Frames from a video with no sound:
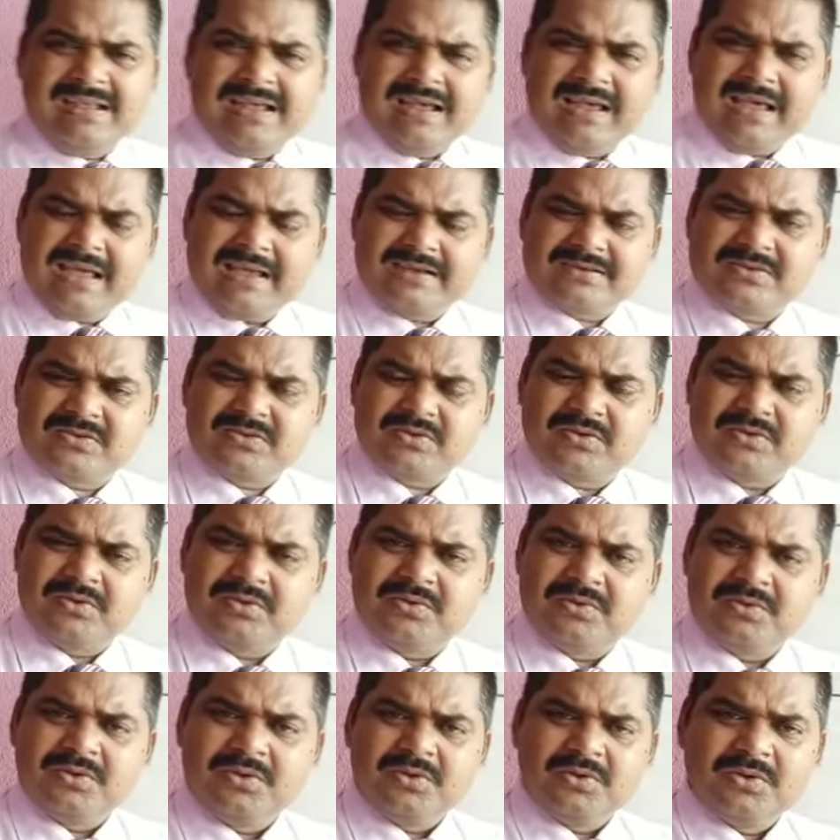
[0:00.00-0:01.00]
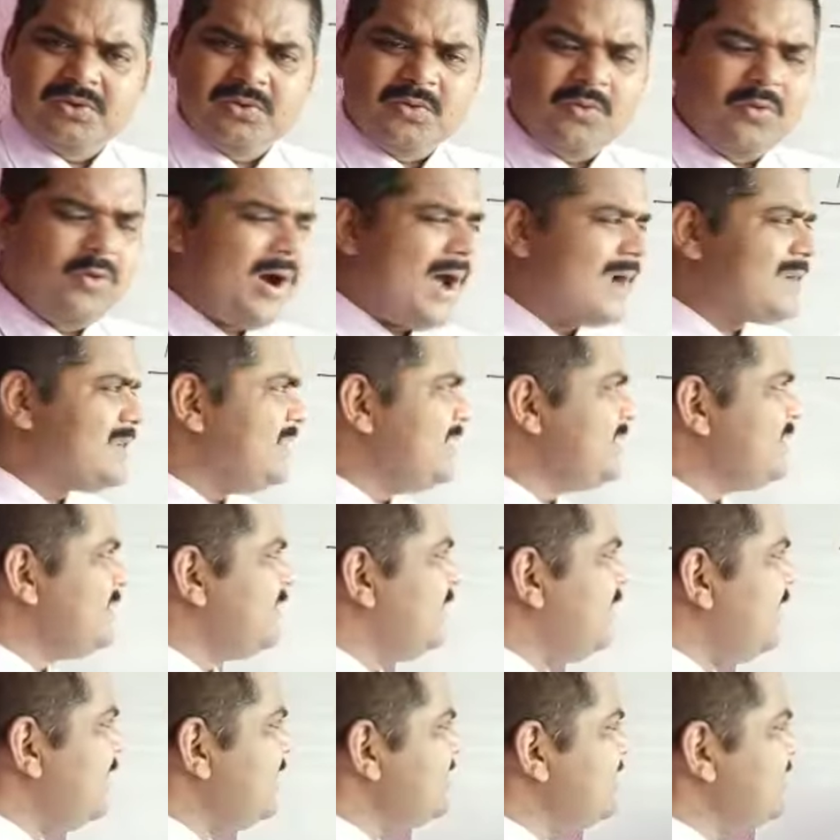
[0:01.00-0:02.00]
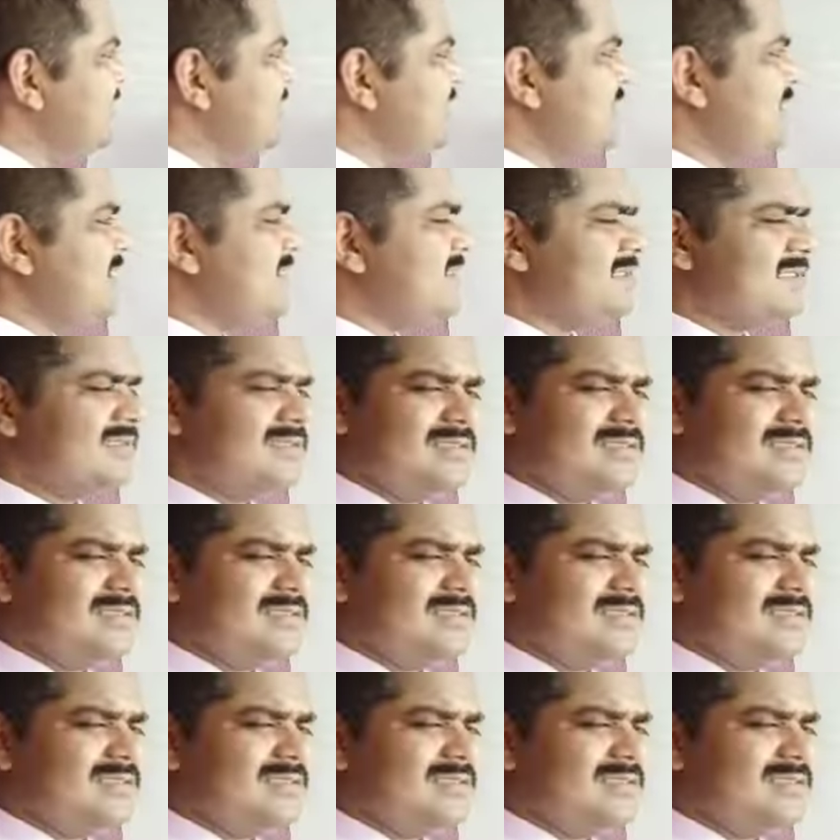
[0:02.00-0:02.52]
that what is this?